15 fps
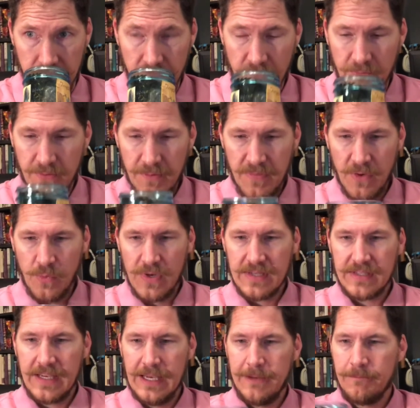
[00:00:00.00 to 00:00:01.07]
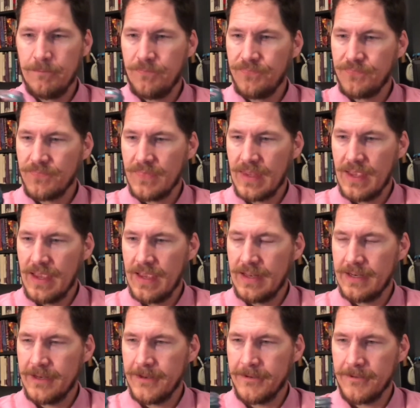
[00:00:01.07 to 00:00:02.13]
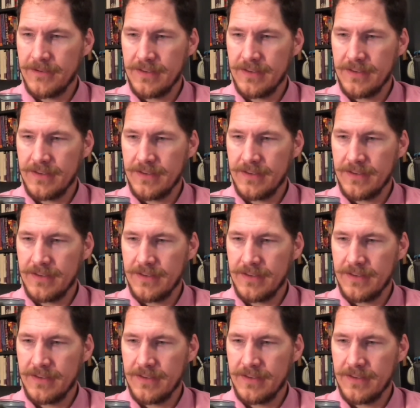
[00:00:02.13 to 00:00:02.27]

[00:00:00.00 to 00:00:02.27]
from the whiskey, and